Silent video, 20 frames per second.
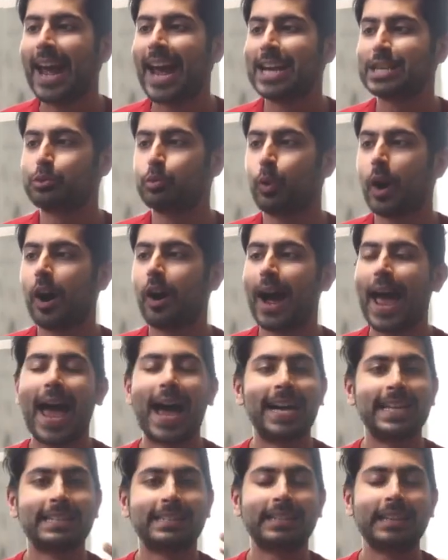as well
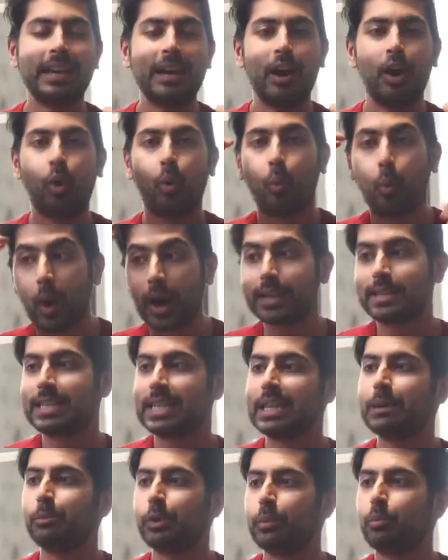as what
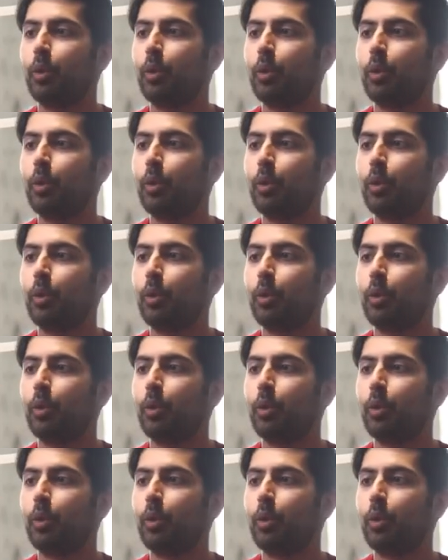team we